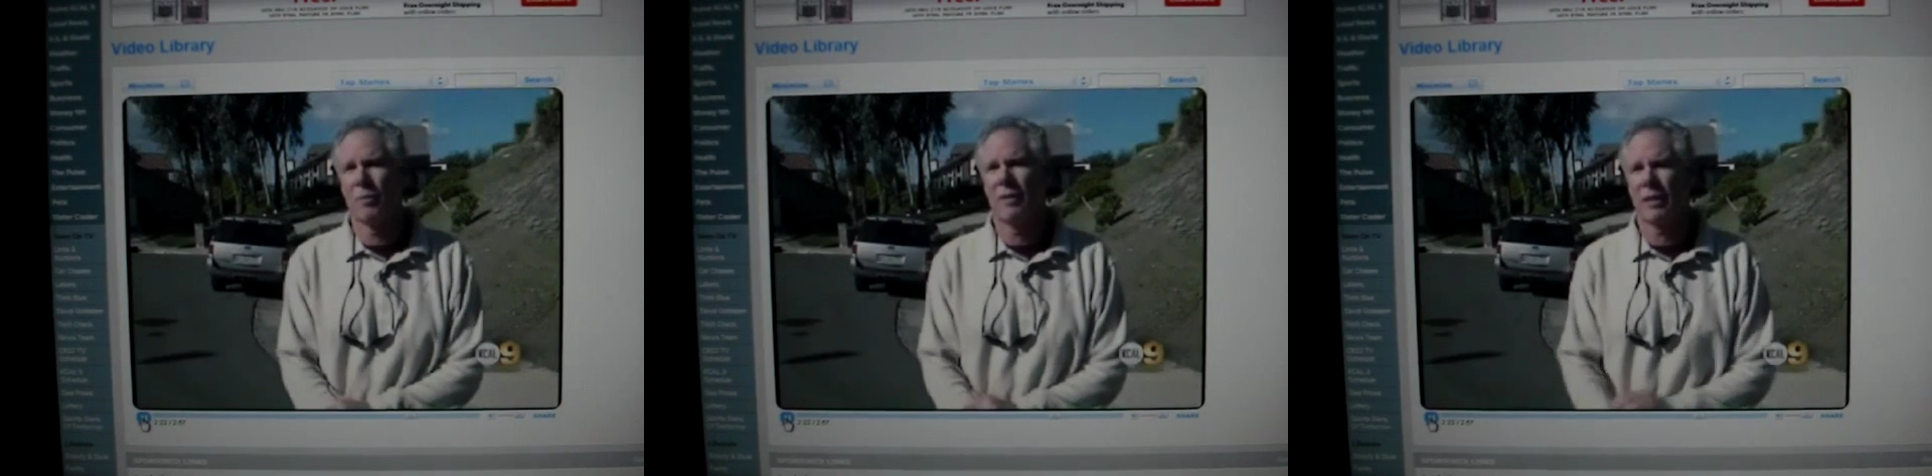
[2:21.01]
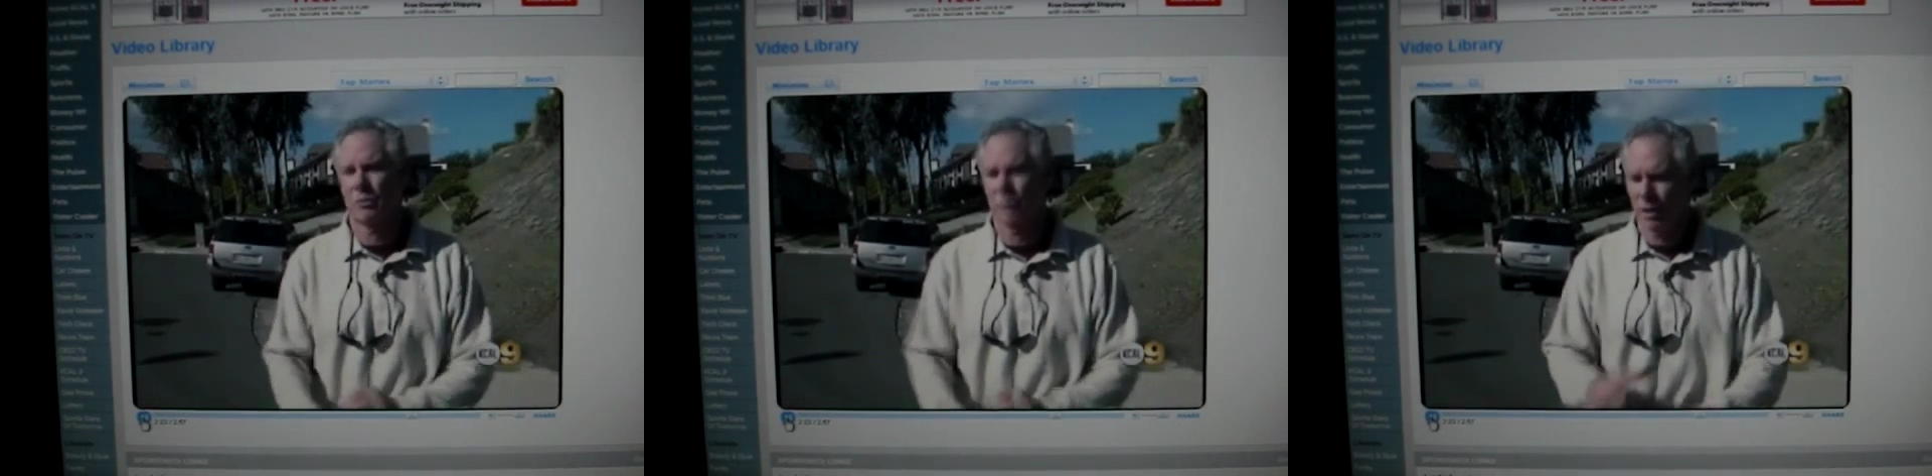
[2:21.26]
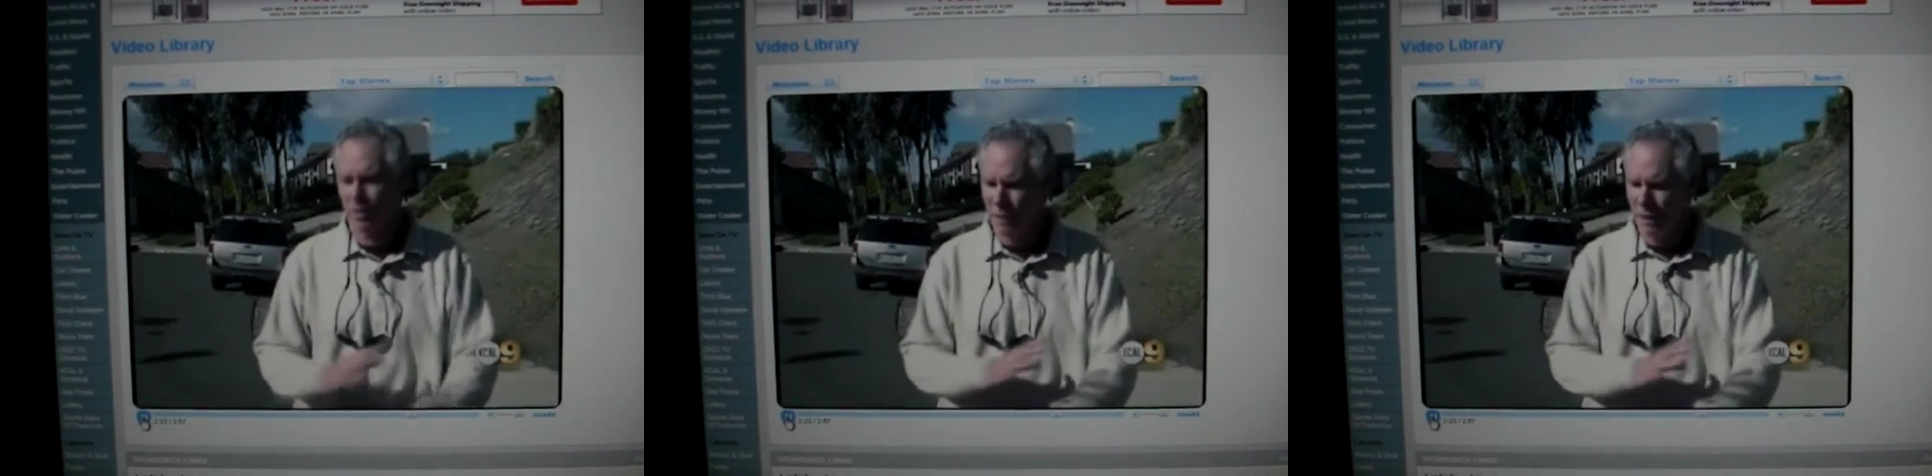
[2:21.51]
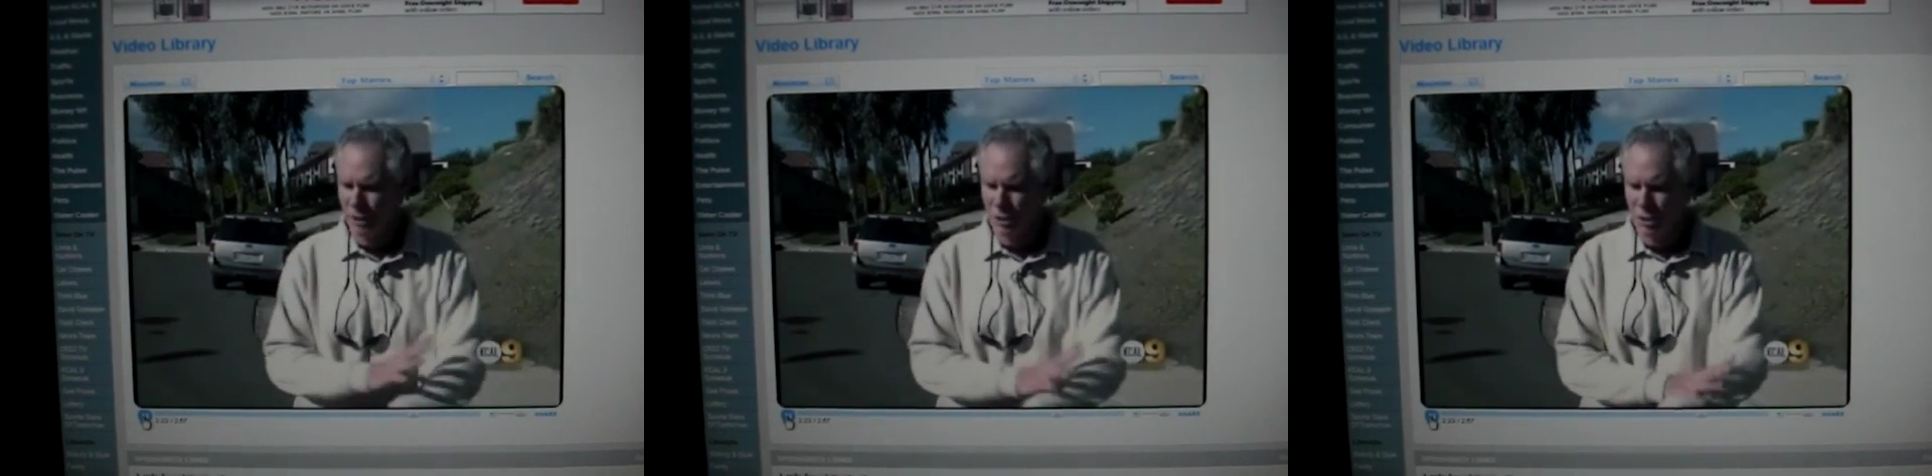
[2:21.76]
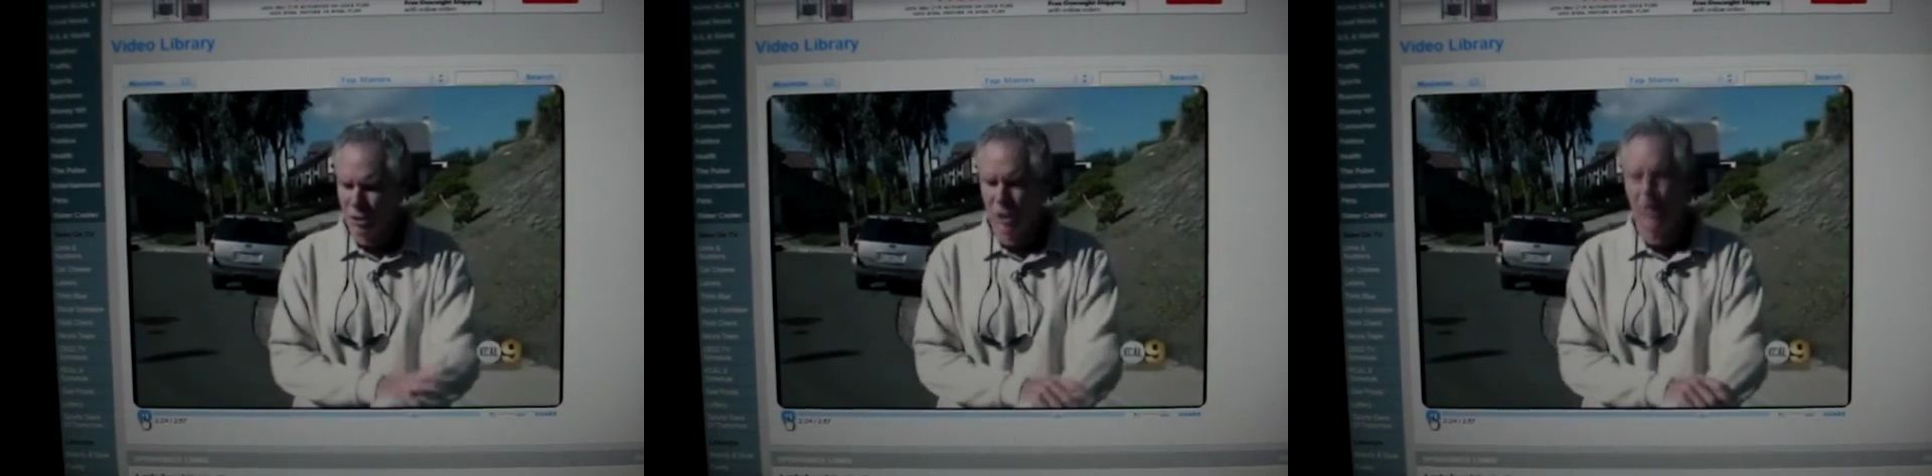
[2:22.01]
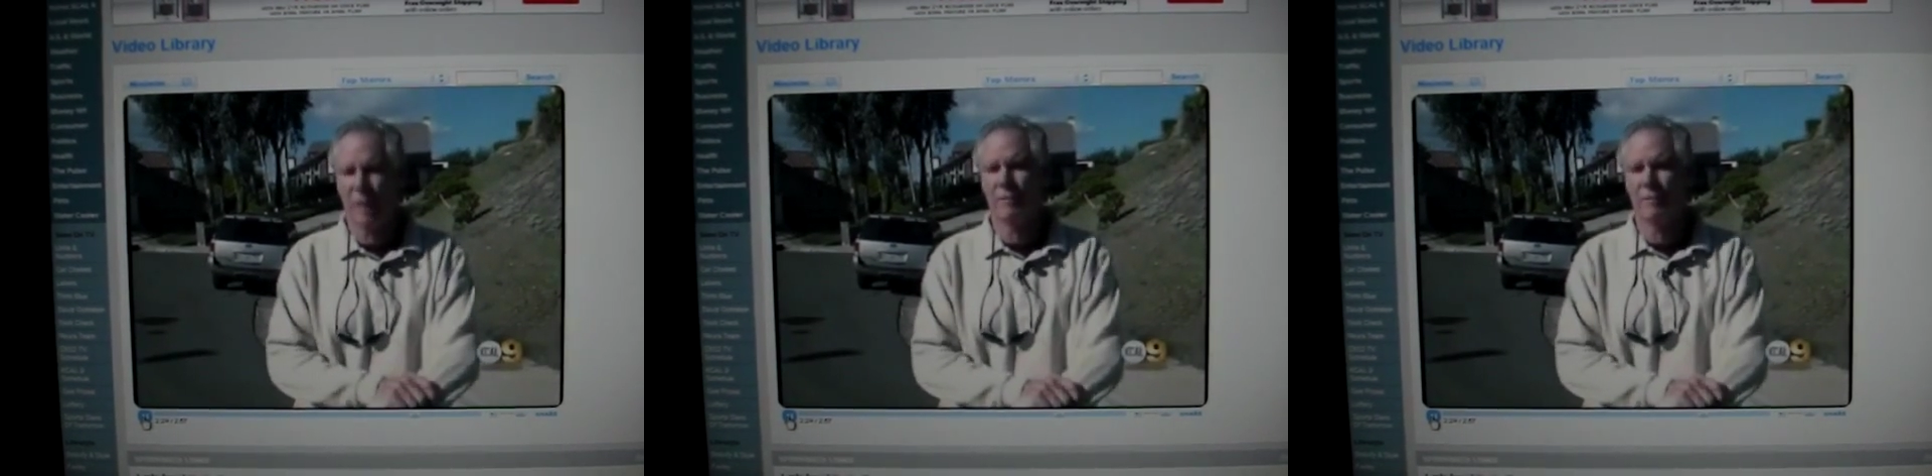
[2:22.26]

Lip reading: and that's when I made it just clamp